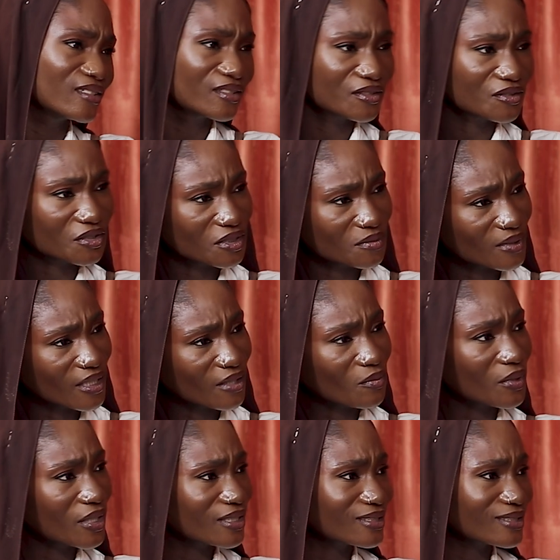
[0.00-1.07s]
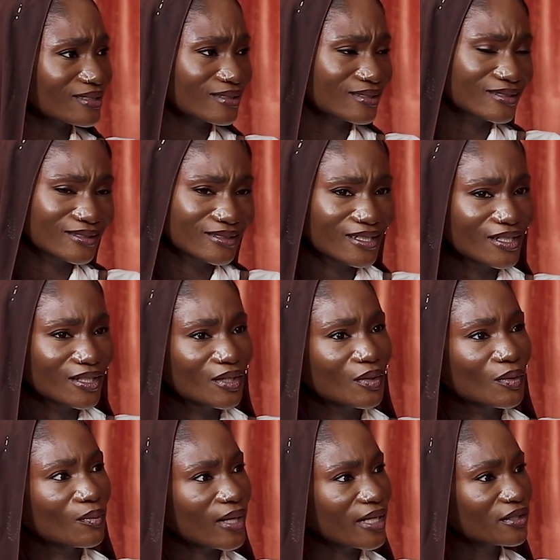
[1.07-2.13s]
And people like, wait,
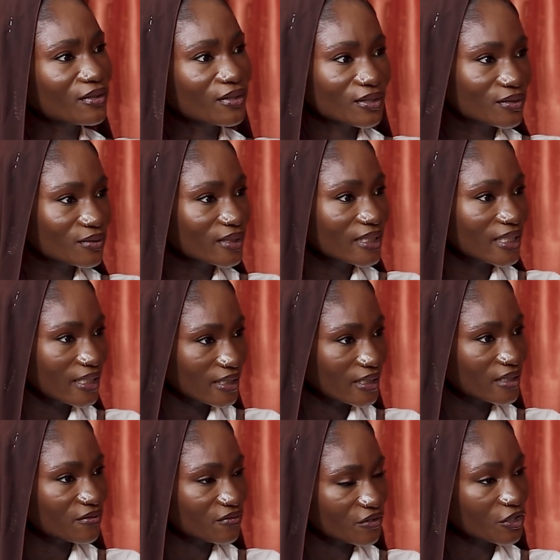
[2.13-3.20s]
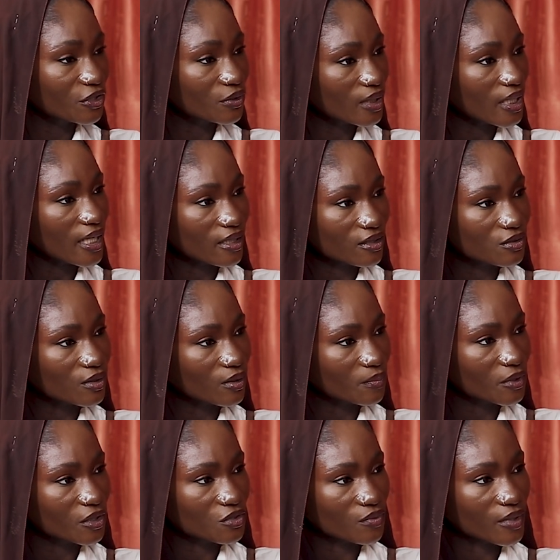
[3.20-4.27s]
why are you not doing anything for your actual
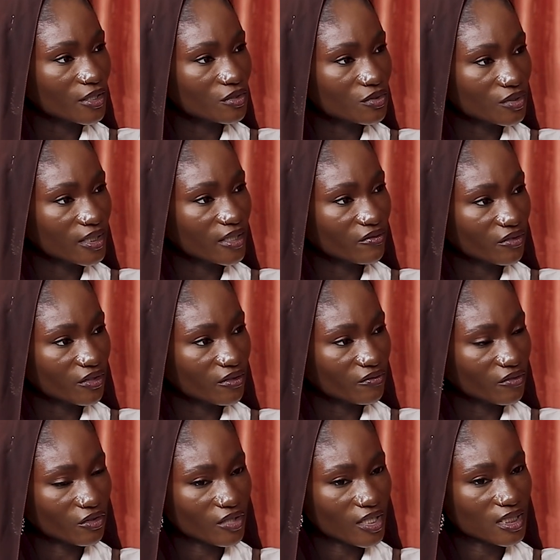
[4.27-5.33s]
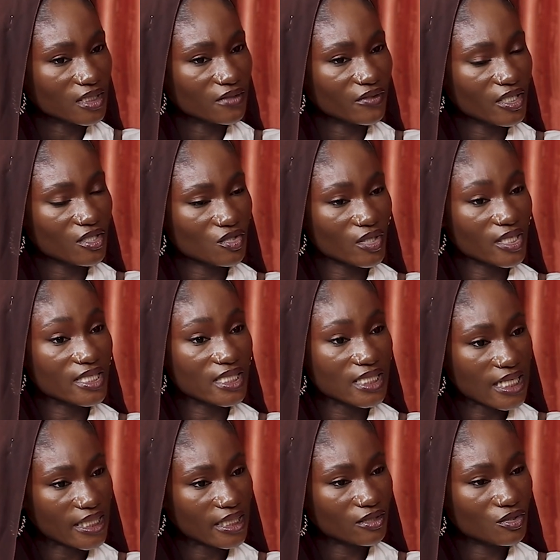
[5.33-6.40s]
page? Why are you doing everything for Cracks TV? And so I
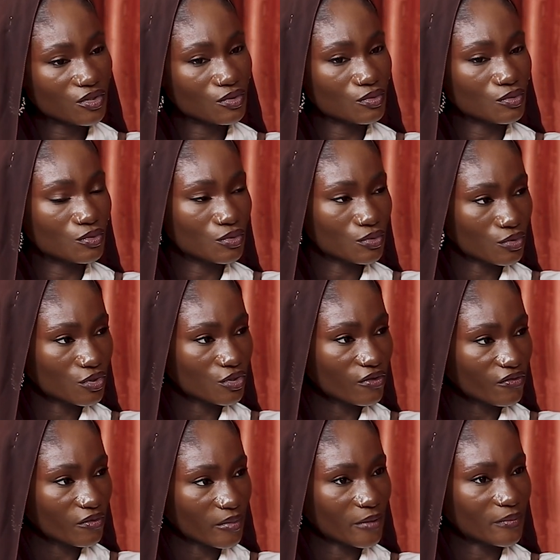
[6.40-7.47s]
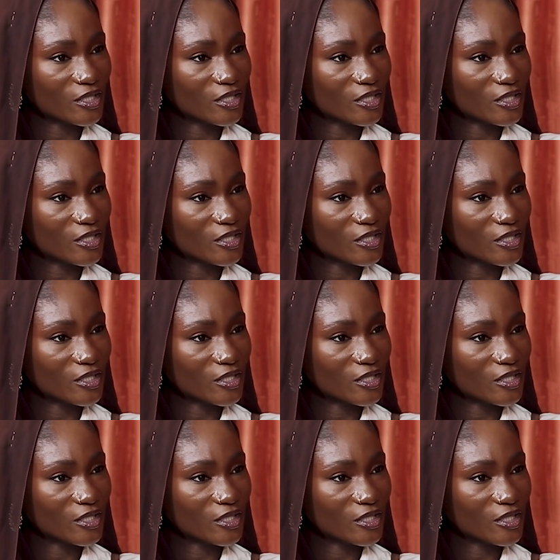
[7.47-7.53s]
started to do stuff on my